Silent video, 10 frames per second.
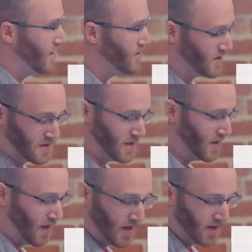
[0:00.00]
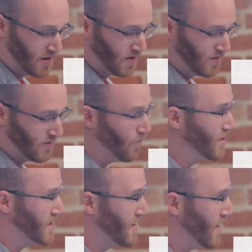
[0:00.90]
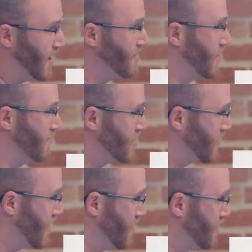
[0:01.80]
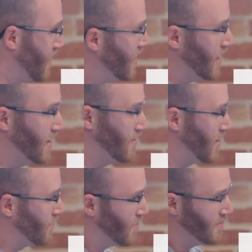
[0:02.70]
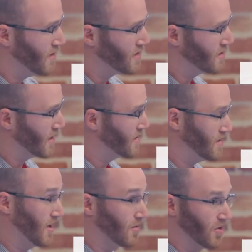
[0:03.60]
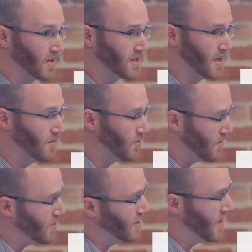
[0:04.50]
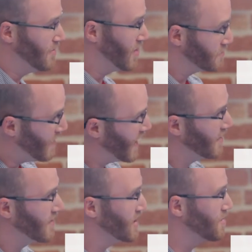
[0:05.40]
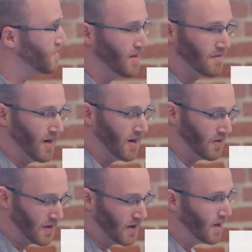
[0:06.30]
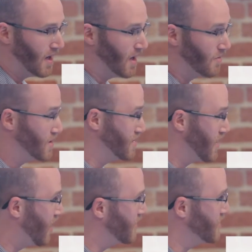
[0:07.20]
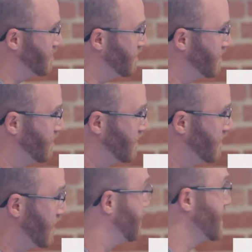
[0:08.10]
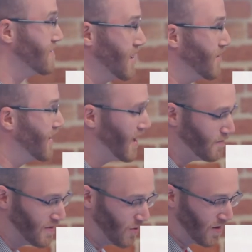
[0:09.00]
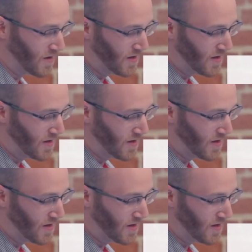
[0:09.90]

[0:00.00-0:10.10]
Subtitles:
you can see like what's in there, you can retry them. Even in our previous like terrible example, we put emails back in the queue if they failed, which is an awesome like feature that we didn't have before.